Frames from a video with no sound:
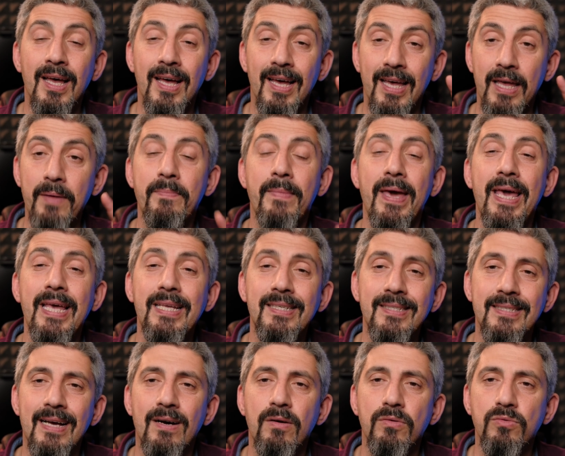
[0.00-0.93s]
It may
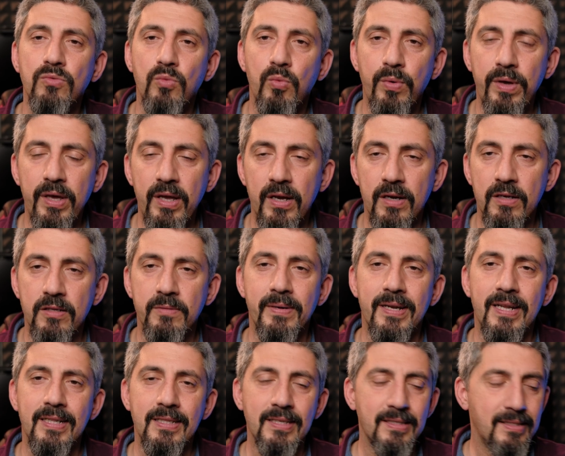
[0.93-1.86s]
sound weird, but
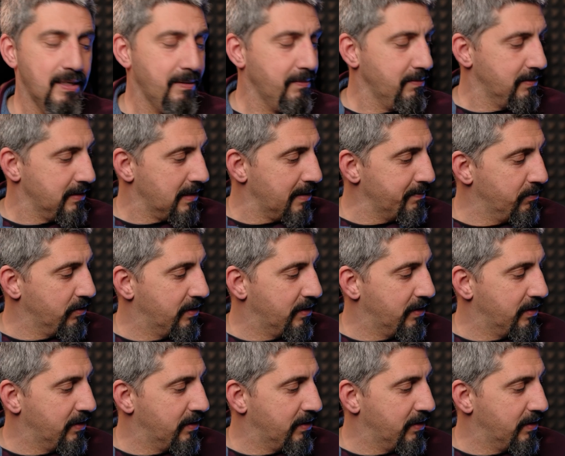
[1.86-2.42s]
at the same time,